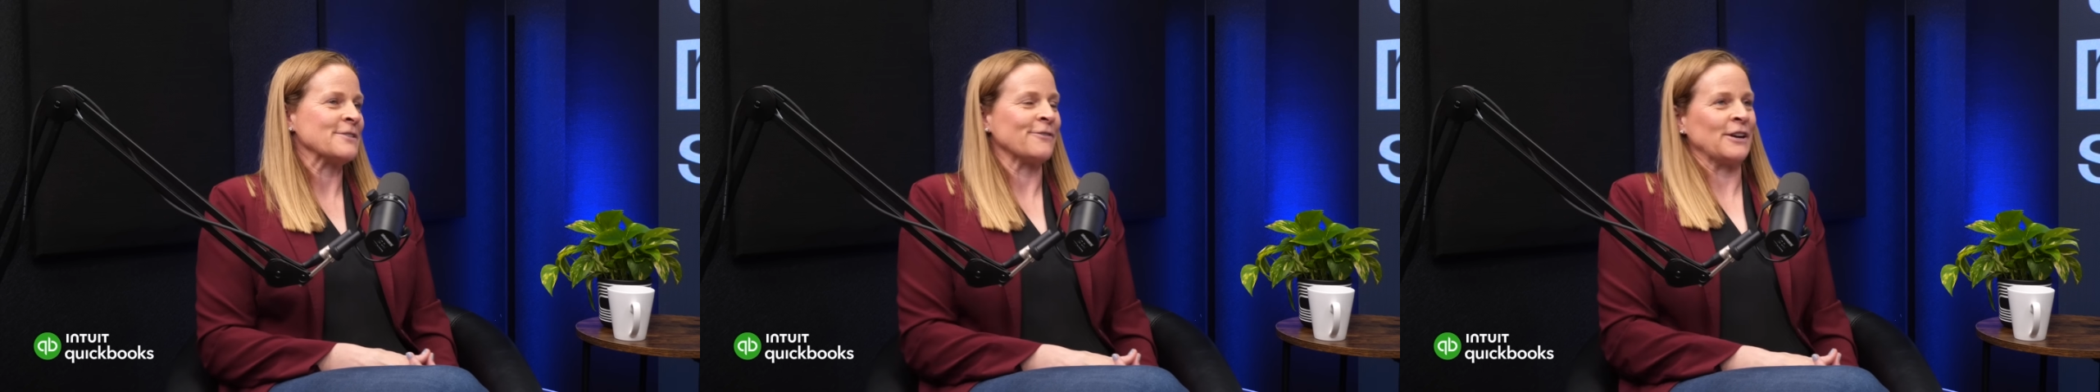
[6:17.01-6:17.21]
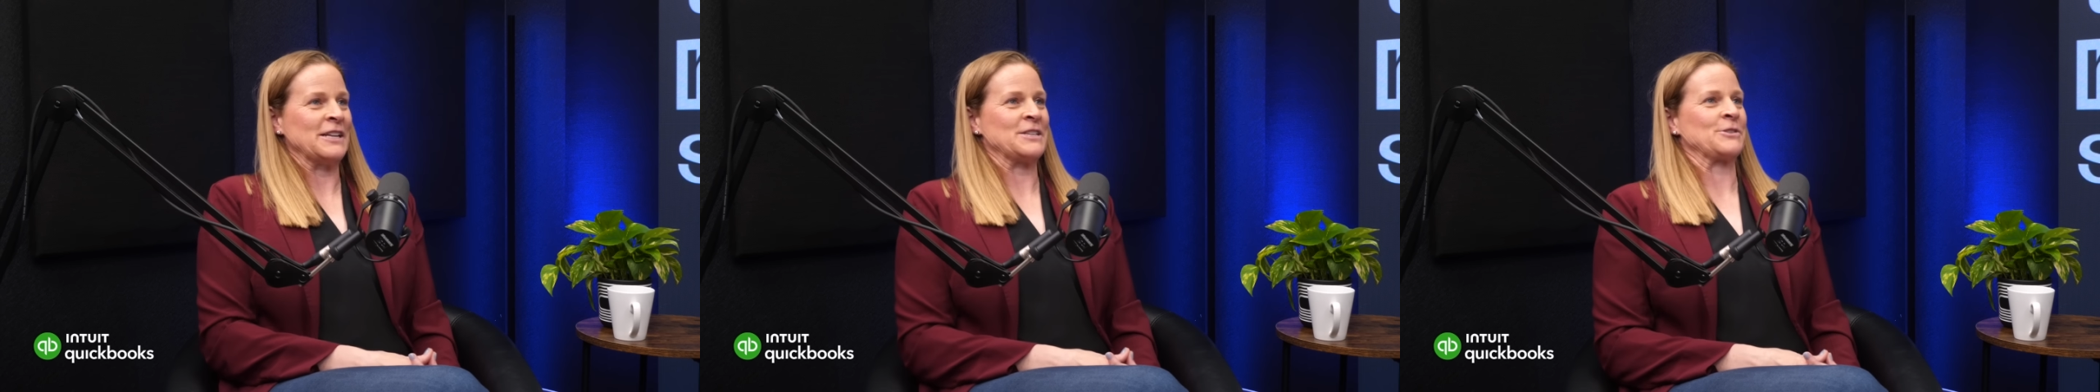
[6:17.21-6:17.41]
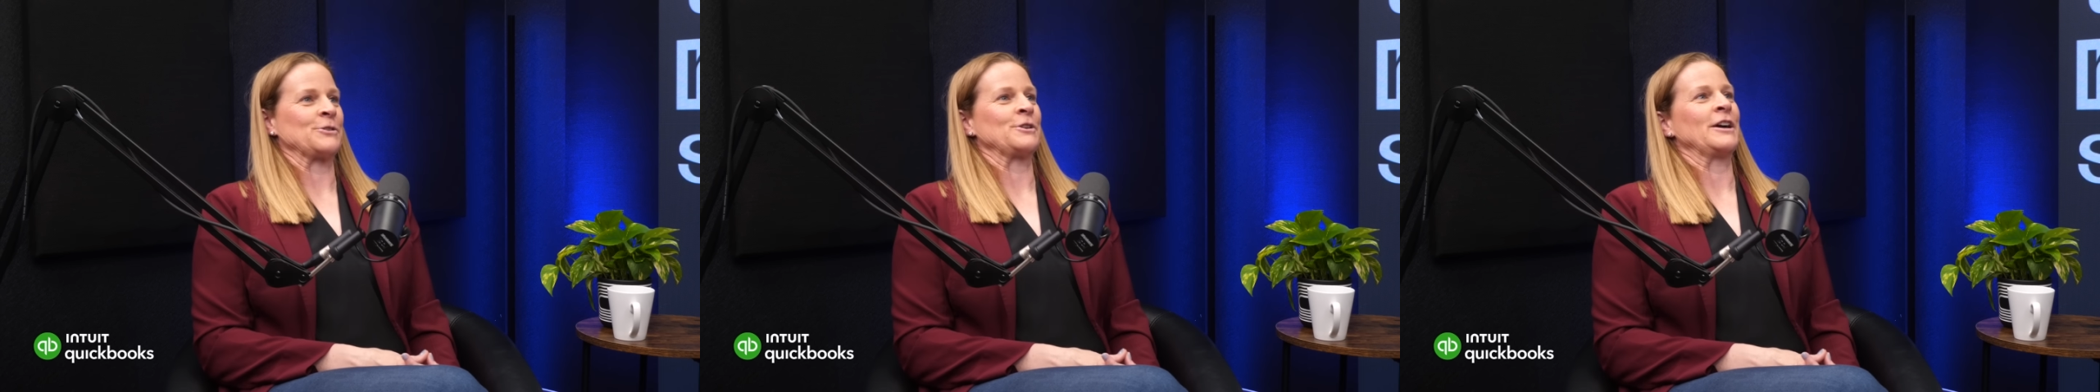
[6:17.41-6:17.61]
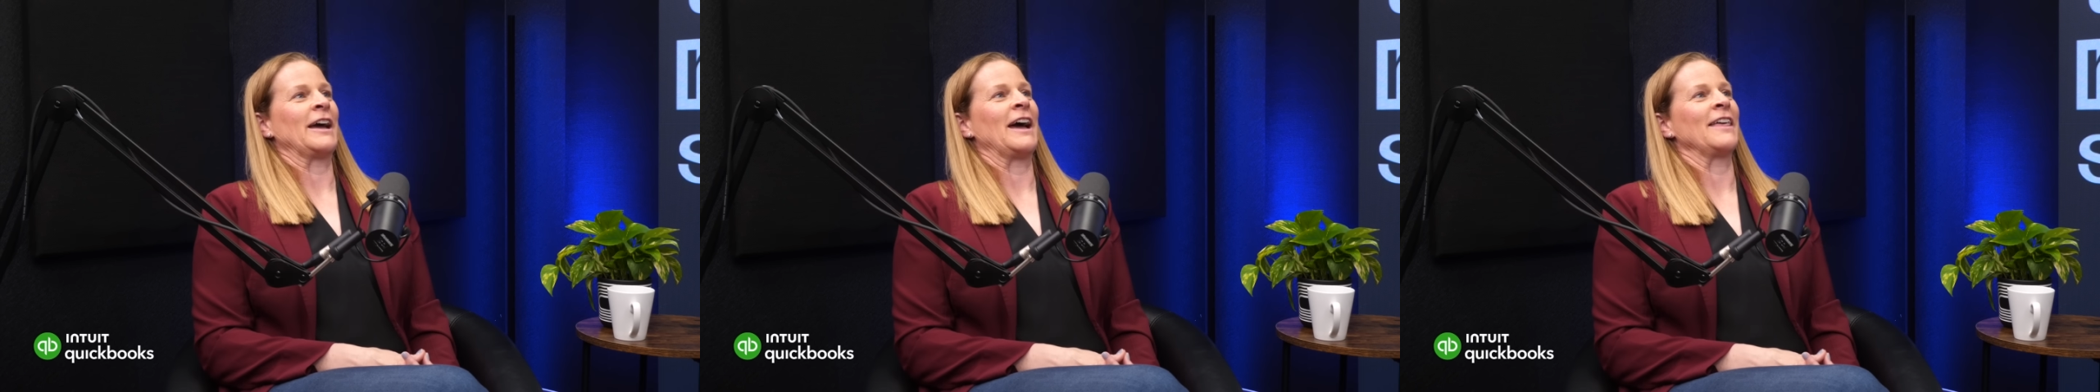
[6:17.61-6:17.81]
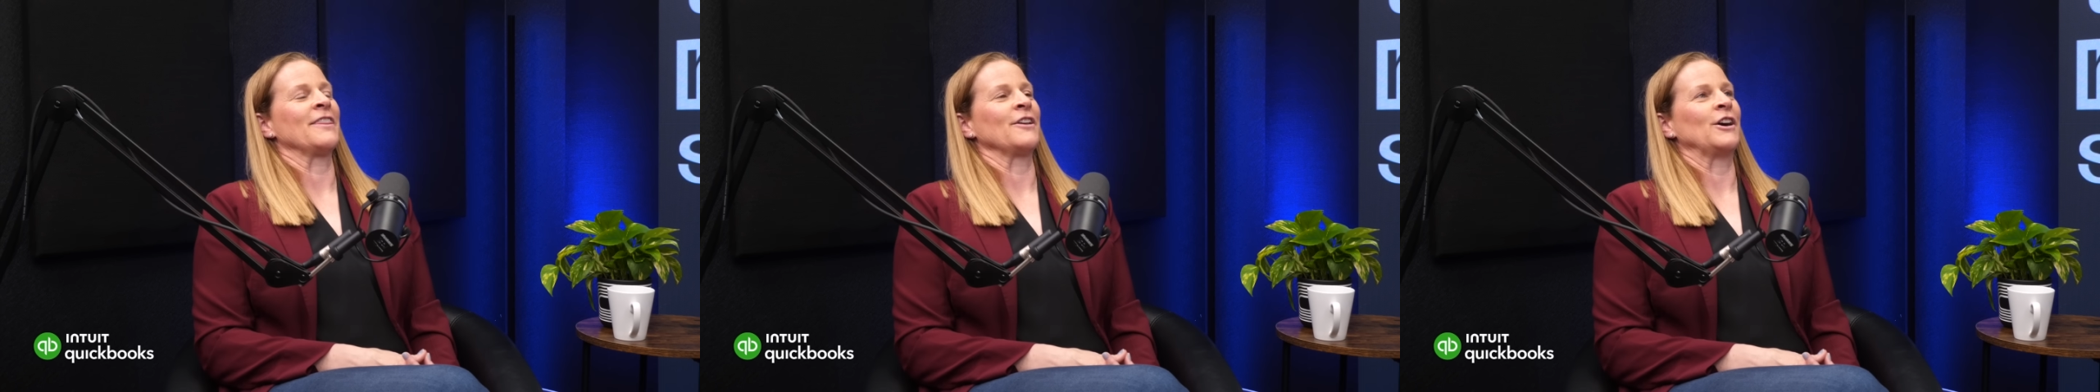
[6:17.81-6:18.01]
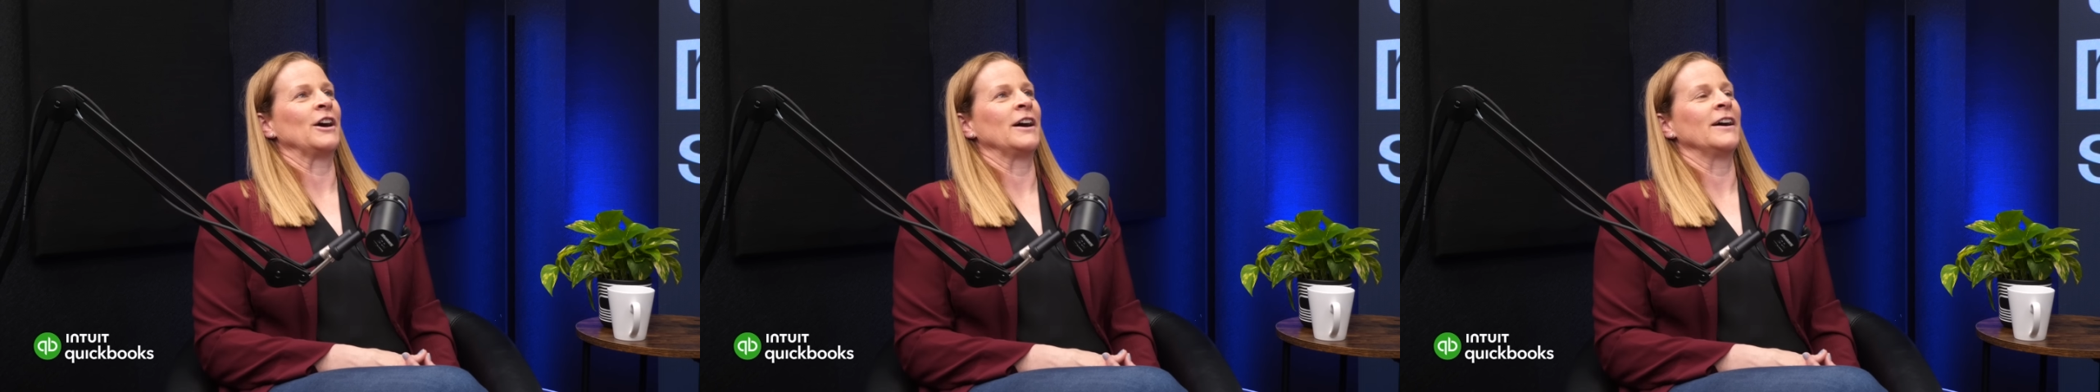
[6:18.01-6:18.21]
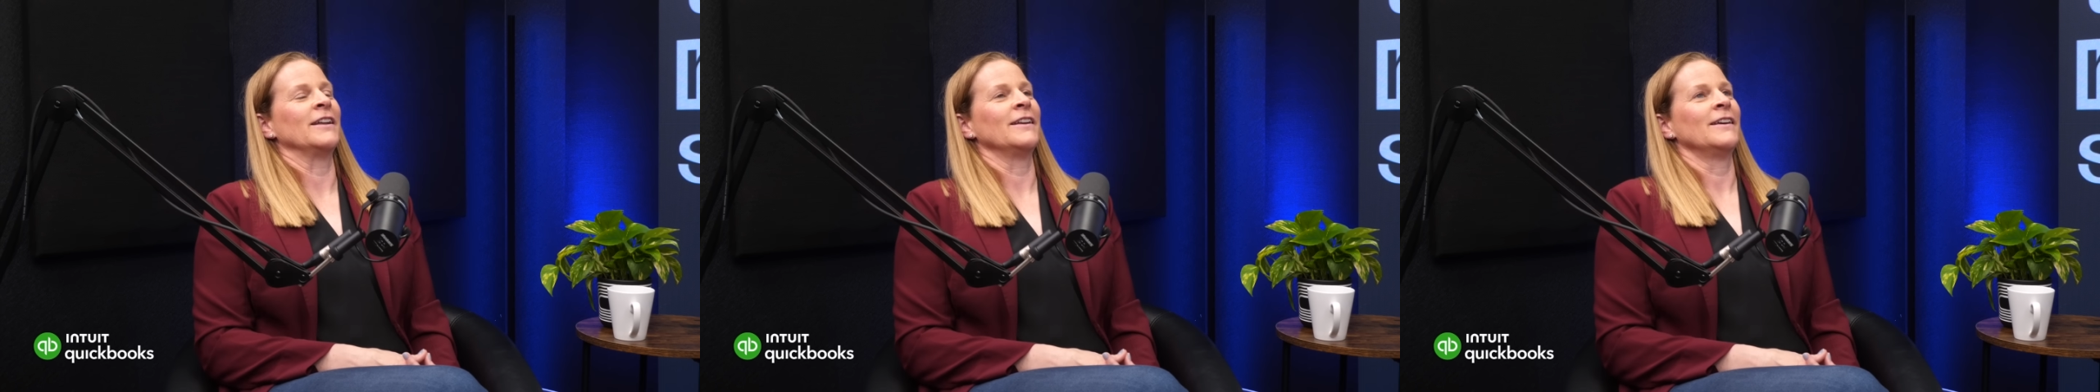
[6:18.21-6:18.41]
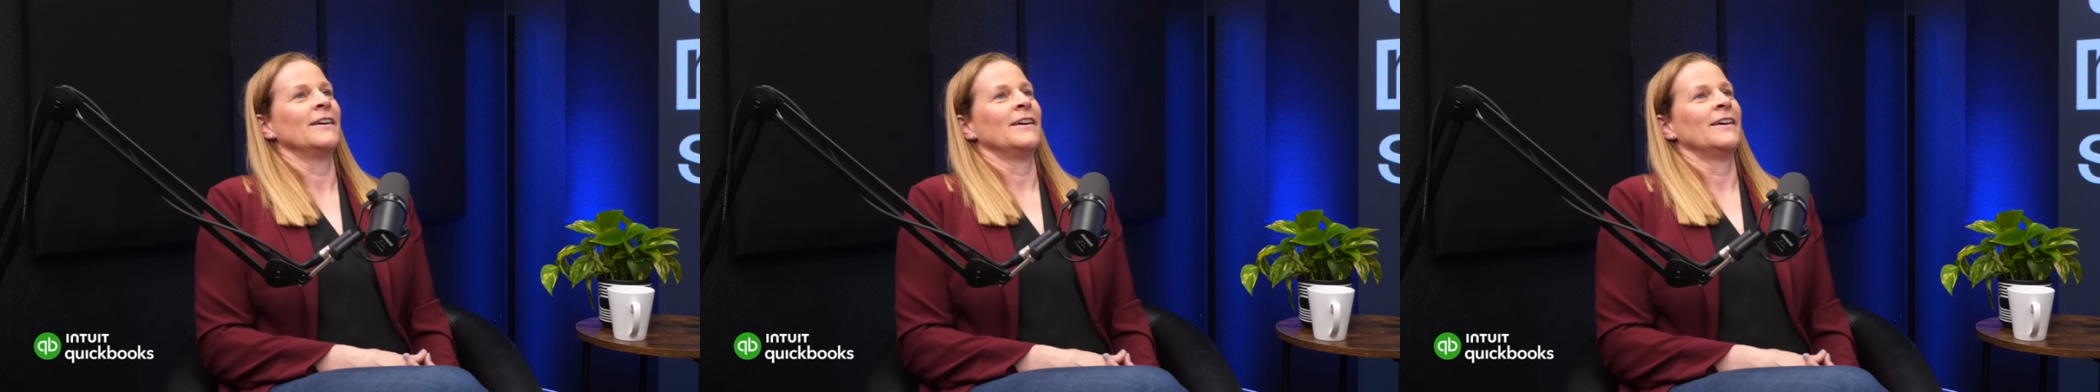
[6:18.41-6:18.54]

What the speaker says: a funny story. I thought